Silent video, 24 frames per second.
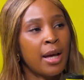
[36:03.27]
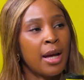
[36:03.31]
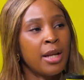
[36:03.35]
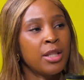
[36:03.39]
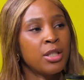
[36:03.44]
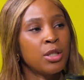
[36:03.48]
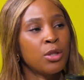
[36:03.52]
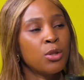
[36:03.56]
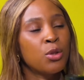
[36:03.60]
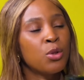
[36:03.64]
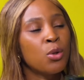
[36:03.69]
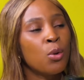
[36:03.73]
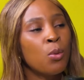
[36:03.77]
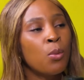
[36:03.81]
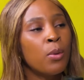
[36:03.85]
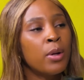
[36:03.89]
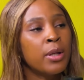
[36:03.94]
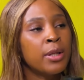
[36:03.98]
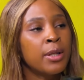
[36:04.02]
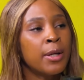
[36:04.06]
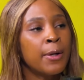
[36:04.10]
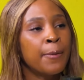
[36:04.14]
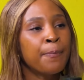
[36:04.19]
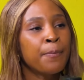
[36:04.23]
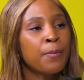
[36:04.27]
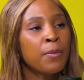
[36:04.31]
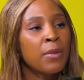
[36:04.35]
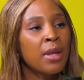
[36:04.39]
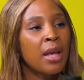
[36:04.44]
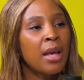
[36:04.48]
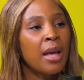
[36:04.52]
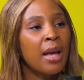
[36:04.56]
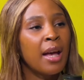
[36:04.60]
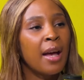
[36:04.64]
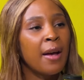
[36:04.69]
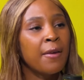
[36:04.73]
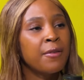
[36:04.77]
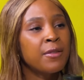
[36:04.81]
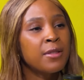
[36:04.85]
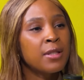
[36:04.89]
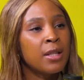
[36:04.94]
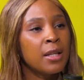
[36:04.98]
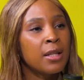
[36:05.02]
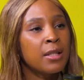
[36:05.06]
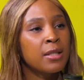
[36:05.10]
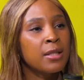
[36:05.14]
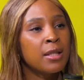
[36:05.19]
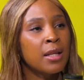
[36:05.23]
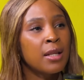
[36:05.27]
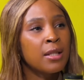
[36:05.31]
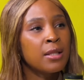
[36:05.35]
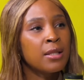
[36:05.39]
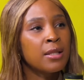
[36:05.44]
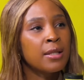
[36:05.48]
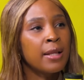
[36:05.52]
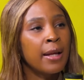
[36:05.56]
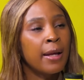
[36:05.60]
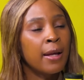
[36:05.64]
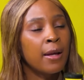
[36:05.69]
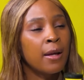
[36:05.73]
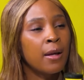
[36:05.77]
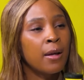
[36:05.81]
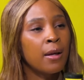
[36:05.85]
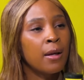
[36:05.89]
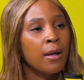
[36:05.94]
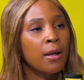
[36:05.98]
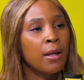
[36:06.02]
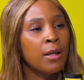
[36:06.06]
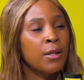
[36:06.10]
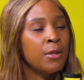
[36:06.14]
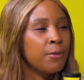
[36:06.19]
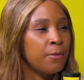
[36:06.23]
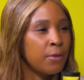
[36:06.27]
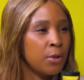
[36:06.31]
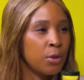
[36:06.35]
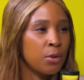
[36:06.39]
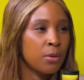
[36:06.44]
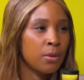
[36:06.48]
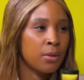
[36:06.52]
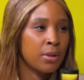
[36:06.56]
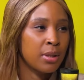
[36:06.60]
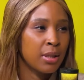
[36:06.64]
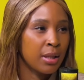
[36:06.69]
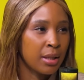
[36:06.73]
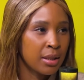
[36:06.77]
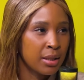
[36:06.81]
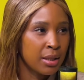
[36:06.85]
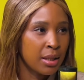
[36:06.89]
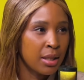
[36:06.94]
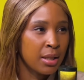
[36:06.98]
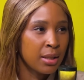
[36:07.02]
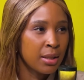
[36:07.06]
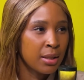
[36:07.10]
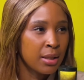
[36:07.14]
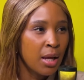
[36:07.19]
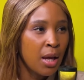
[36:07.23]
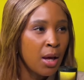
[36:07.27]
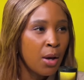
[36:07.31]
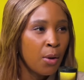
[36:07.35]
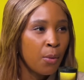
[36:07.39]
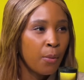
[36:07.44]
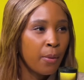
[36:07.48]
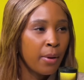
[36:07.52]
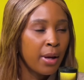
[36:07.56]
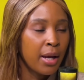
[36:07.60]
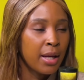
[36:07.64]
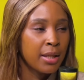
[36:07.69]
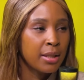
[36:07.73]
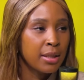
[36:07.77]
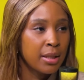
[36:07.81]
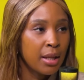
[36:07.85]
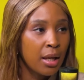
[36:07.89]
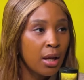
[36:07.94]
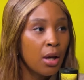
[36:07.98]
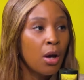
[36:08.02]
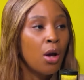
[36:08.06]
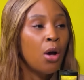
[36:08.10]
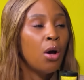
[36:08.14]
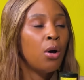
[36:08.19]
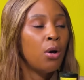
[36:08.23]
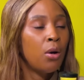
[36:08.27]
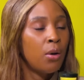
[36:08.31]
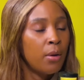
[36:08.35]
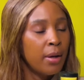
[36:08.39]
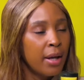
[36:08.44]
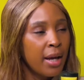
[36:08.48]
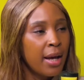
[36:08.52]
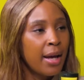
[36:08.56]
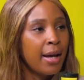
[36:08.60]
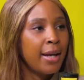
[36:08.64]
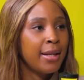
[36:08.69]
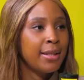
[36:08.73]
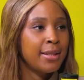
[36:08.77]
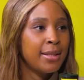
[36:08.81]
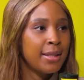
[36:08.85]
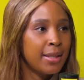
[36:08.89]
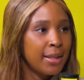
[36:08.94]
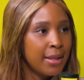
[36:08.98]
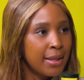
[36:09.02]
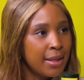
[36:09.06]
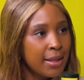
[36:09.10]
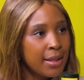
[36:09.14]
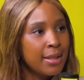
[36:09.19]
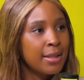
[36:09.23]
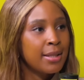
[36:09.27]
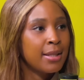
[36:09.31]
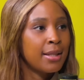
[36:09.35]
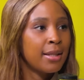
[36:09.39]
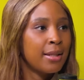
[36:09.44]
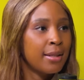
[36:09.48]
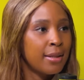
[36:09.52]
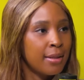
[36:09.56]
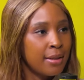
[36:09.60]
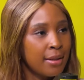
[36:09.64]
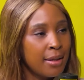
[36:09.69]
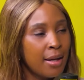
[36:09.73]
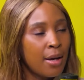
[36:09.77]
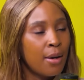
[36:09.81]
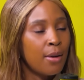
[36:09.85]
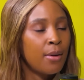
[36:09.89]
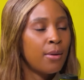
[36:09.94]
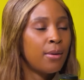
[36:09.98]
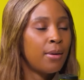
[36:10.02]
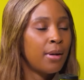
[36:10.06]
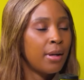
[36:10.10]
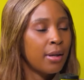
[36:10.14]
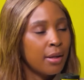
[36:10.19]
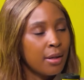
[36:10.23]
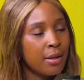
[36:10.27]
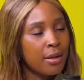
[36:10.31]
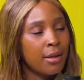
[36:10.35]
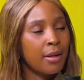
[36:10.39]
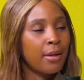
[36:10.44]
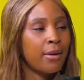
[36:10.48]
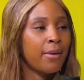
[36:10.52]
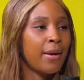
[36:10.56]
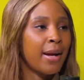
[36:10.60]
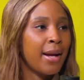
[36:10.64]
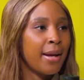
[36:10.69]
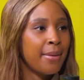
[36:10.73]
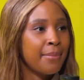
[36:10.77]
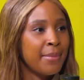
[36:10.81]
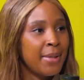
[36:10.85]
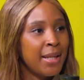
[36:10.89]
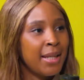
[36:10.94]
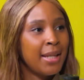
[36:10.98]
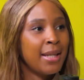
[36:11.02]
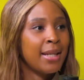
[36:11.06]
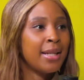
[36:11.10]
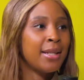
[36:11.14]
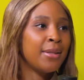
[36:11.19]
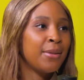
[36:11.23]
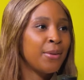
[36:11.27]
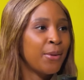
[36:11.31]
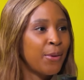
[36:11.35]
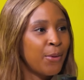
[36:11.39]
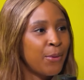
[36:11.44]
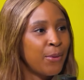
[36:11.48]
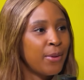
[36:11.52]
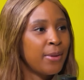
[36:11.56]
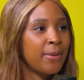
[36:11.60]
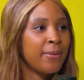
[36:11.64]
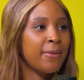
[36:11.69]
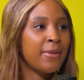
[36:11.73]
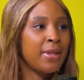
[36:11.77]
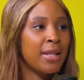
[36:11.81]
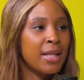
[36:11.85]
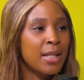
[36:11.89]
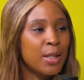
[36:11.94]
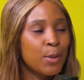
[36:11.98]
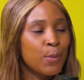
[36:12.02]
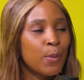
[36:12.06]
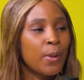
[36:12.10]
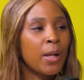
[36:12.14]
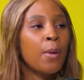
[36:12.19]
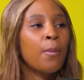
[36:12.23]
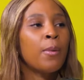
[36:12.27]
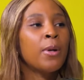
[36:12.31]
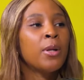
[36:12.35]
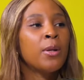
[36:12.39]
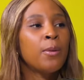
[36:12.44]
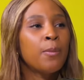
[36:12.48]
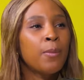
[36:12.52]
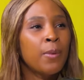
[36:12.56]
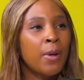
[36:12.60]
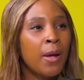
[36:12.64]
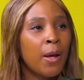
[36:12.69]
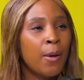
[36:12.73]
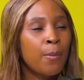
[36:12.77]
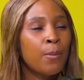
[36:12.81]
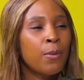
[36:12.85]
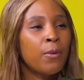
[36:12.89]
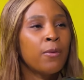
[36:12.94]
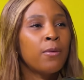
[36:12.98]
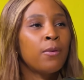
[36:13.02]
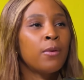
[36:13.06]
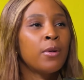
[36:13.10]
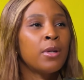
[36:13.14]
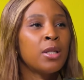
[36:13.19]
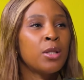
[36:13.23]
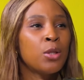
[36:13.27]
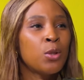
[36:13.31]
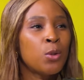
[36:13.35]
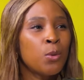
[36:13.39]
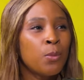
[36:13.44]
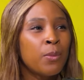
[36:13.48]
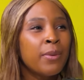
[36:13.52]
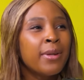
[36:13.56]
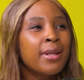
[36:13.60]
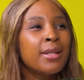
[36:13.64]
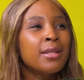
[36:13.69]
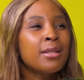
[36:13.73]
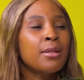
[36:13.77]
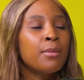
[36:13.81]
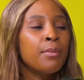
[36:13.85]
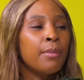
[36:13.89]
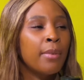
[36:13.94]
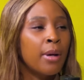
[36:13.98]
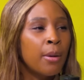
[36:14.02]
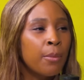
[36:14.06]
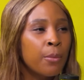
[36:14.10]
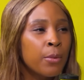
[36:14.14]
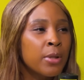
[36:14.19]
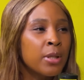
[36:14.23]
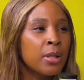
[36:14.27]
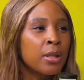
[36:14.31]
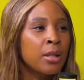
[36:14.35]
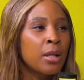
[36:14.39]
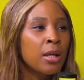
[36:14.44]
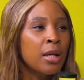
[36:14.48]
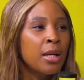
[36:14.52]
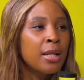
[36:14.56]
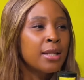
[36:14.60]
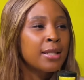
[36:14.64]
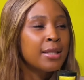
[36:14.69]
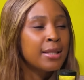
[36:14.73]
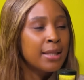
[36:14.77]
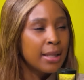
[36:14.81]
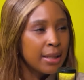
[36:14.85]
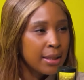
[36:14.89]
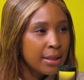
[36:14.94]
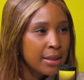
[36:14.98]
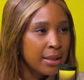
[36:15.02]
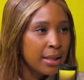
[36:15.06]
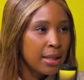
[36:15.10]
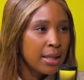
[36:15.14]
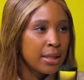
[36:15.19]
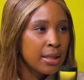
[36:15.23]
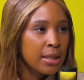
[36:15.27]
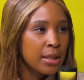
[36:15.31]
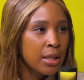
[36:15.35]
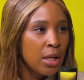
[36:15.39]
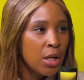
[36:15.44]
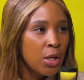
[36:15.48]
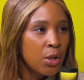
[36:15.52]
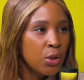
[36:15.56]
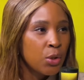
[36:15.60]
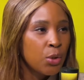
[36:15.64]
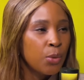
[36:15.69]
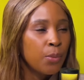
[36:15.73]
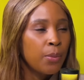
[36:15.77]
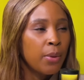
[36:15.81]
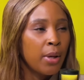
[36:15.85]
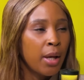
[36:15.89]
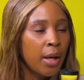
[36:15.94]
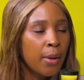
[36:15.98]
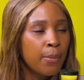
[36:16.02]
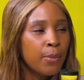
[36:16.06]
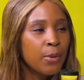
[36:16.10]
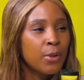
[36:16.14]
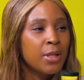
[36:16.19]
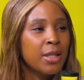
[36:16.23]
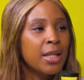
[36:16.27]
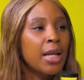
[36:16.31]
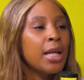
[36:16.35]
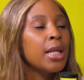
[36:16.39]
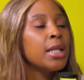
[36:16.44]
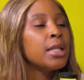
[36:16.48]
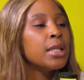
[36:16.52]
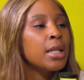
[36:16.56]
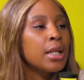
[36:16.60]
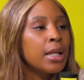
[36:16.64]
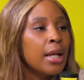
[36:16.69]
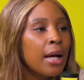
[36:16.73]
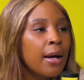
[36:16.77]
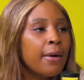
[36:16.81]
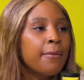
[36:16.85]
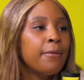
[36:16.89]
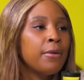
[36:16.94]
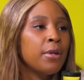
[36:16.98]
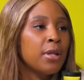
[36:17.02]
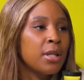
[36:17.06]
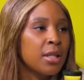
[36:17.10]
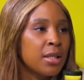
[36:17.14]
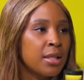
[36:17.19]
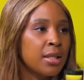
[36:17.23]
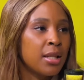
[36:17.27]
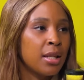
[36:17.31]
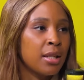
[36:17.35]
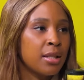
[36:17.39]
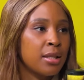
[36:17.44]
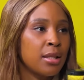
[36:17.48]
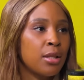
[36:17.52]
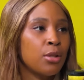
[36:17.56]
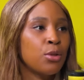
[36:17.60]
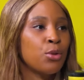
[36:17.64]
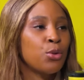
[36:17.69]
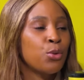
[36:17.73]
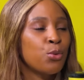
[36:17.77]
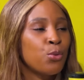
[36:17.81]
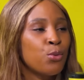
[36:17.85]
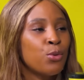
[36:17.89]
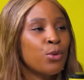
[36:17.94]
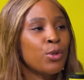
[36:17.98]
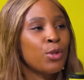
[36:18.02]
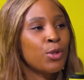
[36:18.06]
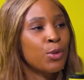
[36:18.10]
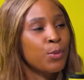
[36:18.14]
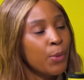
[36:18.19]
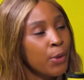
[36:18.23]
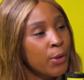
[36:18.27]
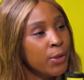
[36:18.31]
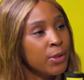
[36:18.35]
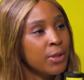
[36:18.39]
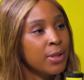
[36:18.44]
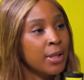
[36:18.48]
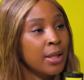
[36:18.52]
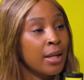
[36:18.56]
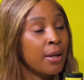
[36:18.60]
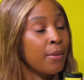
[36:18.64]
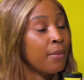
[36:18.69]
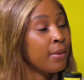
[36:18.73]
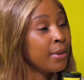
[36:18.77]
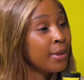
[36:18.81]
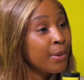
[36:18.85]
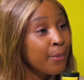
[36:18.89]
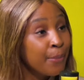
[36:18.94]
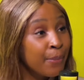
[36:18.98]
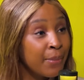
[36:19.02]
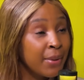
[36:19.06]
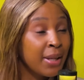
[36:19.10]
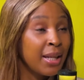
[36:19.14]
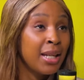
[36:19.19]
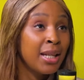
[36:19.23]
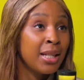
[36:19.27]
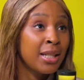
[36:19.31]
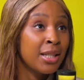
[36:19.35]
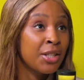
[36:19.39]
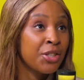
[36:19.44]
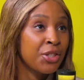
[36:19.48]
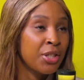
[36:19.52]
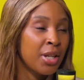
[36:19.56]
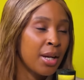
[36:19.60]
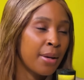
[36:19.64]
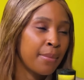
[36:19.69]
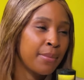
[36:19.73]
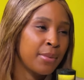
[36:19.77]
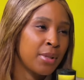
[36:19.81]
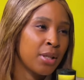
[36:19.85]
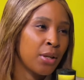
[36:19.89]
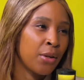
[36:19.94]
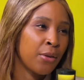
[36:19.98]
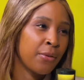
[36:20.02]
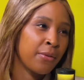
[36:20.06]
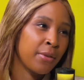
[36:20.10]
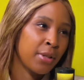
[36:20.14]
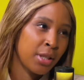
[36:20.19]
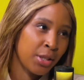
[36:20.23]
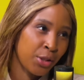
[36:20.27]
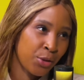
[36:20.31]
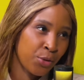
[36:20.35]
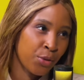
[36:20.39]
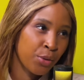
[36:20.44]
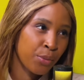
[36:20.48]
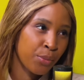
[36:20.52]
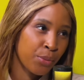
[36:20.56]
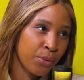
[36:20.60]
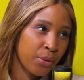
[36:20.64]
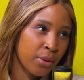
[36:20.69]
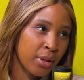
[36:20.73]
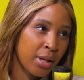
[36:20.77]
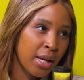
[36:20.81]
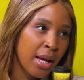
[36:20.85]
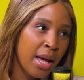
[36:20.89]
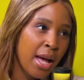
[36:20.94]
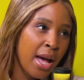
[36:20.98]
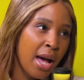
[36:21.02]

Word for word: I just don't want to have success, like individual success, where I say, oh yeah, I did this and now I got a Grammy and all of this, but I want to be able for it to be a Zimbabwean success, to be able to say it's an African success through this person. I want to be in a chapter of a history book.